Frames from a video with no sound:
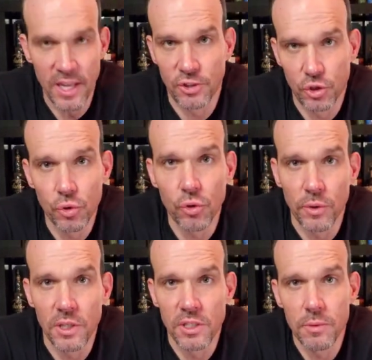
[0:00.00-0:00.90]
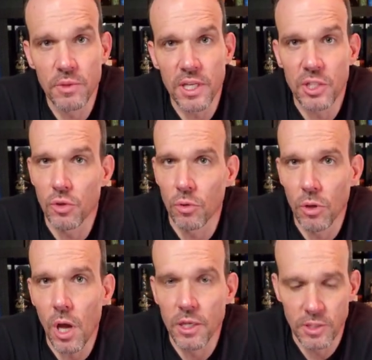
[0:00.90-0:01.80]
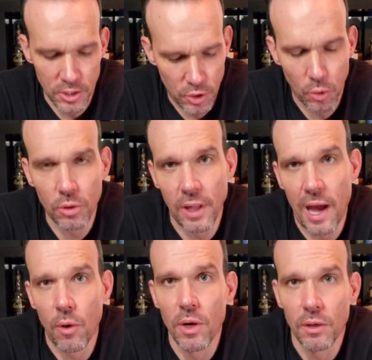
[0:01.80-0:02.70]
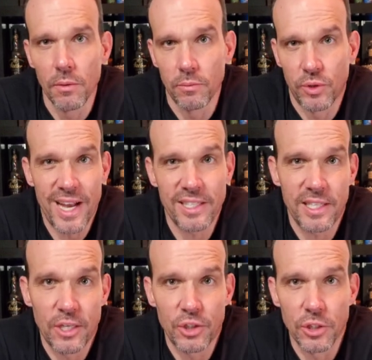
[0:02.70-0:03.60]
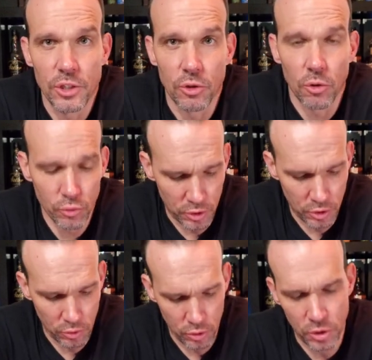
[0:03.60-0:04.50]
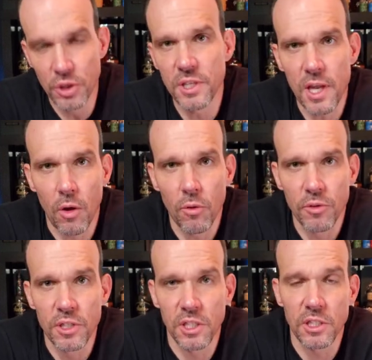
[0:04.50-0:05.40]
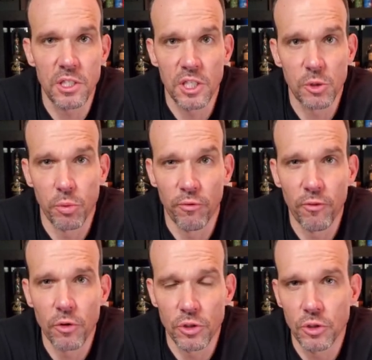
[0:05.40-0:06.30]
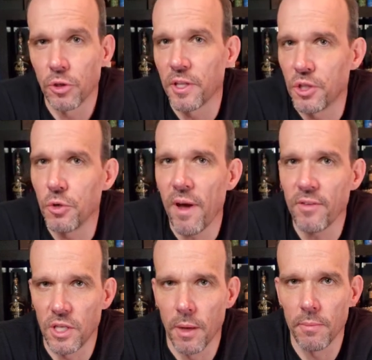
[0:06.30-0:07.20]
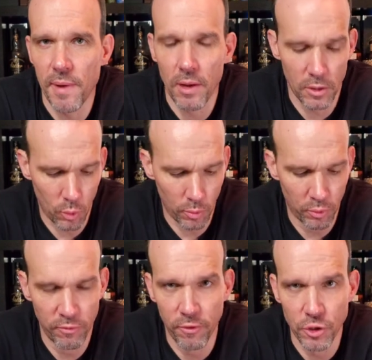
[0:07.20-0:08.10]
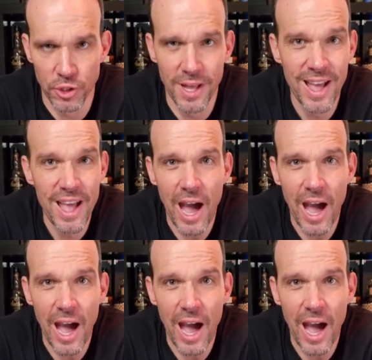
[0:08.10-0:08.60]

It's true. In some states, there are laws that don't allow gas stations and grocery stores to sell the 66 proof version, so they do have a dung bound lower proof version.